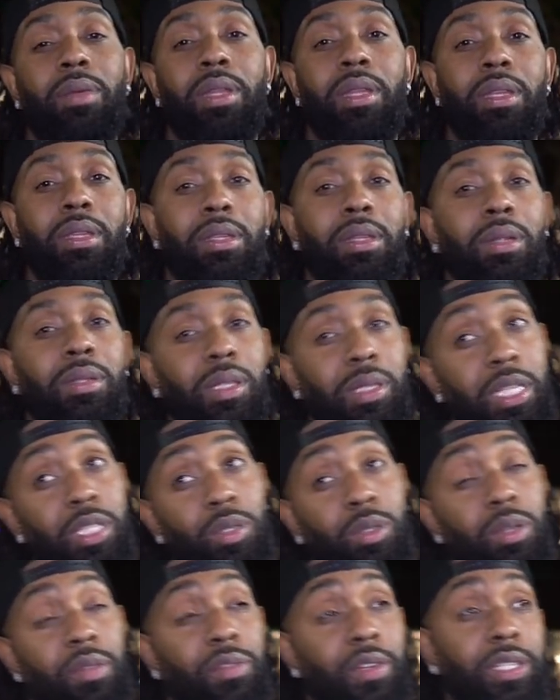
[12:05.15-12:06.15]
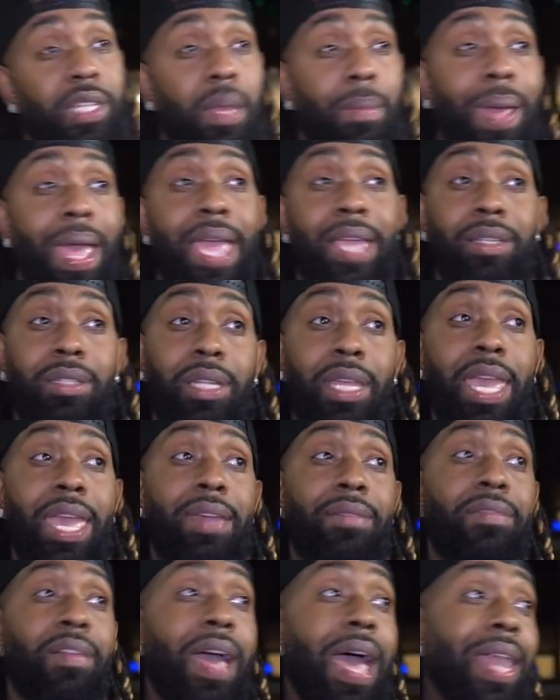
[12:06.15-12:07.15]
You know what I'm saying? This is the first time I actually
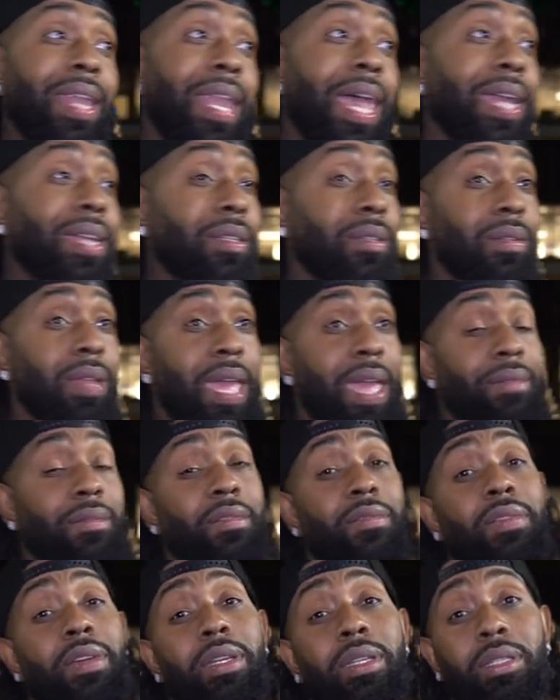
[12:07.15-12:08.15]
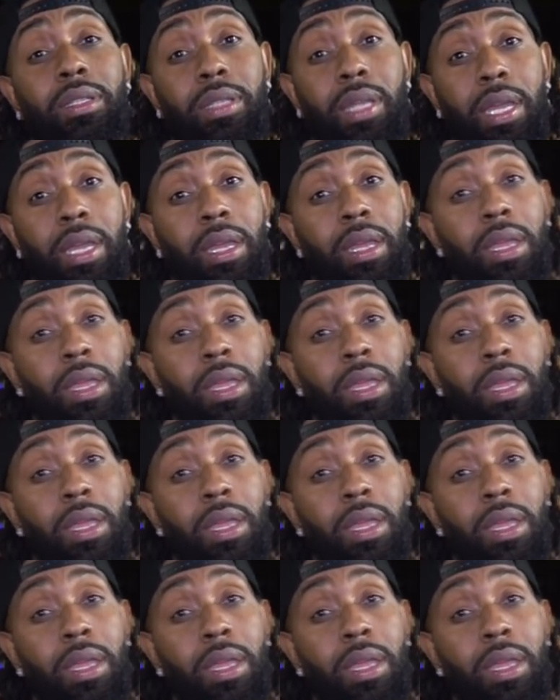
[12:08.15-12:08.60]
had fun. I like having fun this time.